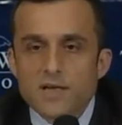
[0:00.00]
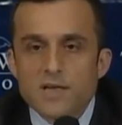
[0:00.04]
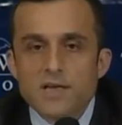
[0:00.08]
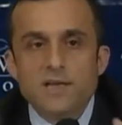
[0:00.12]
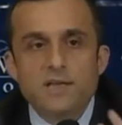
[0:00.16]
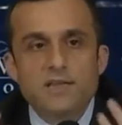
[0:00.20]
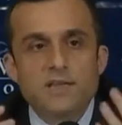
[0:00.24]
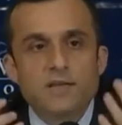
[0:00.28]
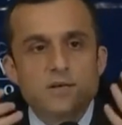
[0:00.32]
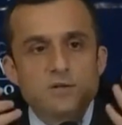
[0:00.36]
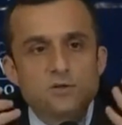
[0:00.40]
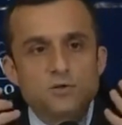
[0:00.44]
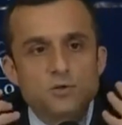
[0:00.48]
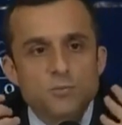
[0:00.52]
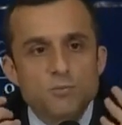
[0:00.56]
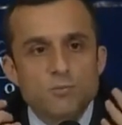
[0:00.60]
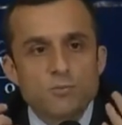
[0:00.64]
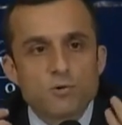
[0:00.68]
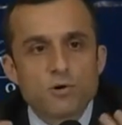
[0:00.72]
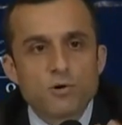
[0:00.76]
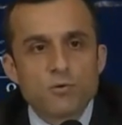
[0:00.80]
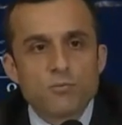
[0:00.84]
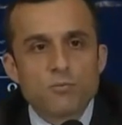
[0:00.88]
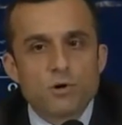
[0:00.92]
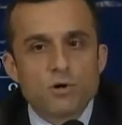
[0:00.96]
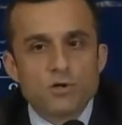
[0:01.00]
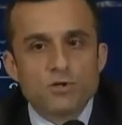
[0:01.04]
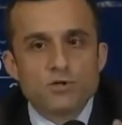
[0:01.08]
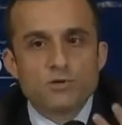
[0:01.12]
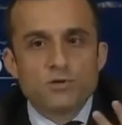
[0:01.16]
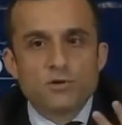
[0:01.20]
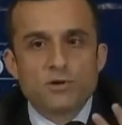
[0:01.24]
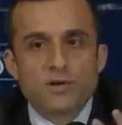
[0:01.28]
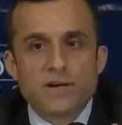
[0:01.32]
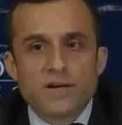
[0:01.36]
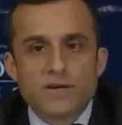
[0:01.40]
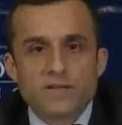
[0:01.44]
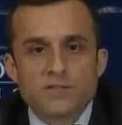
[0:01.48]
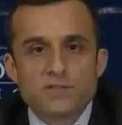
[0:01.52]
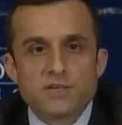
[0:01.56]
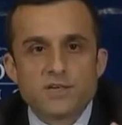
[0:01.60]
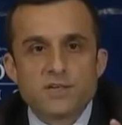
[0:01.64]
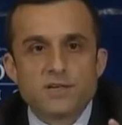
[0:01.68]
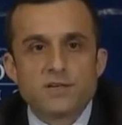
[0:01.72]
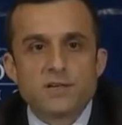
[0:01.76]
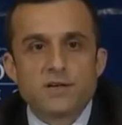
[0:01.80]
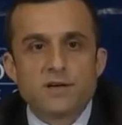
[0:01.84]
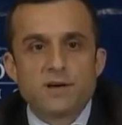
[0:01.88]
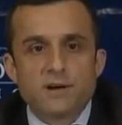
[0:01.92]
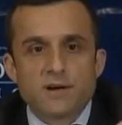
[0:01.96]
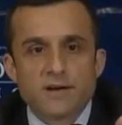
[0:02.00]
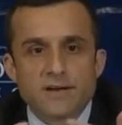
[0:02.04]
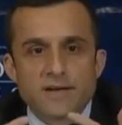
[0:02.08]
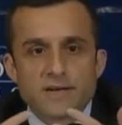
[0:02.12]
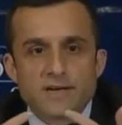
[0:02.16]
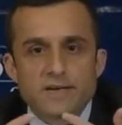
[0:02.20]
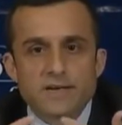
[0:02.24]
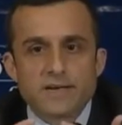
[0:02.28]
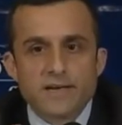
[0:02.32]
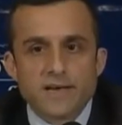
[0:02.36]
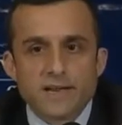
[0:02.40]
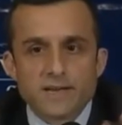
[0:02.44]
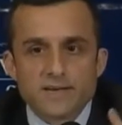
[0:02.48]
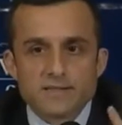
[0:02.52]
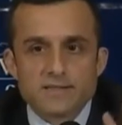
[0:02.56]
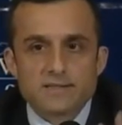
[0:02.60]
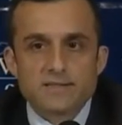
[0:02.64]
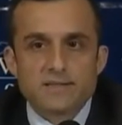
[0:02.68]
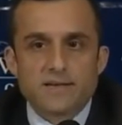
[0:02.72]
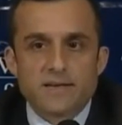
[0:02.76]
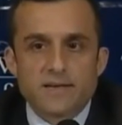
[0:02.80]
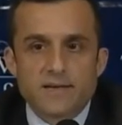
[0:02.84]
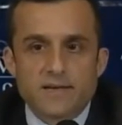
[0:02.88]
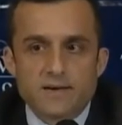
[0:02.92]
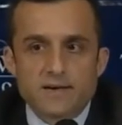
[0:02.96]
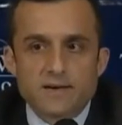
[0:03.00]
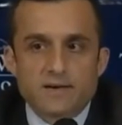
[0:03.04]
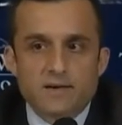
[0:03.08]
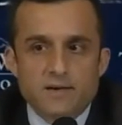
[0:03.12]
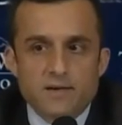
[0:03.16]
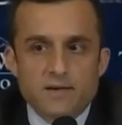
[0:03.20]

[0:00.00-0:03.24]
either to promote your agenda or get killed there,